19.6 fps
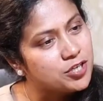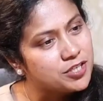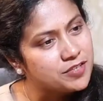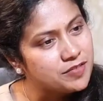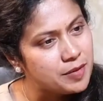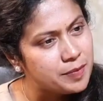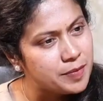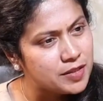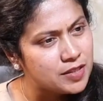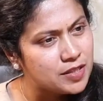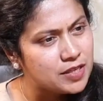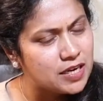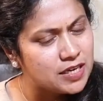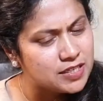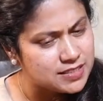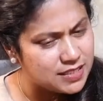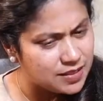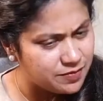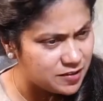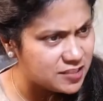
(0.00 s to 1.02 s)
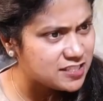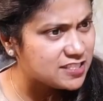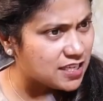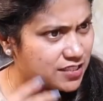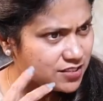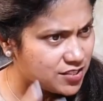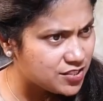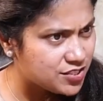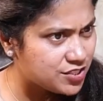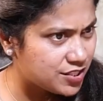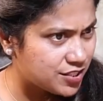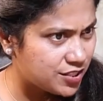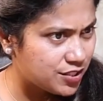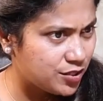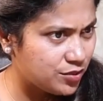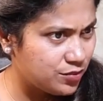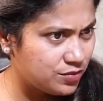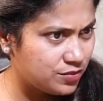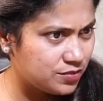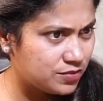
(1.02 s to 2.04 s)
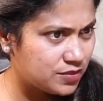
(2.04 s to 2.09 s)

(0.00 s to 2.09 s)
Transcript: Like pottery vaipoyindi and someone suggested you?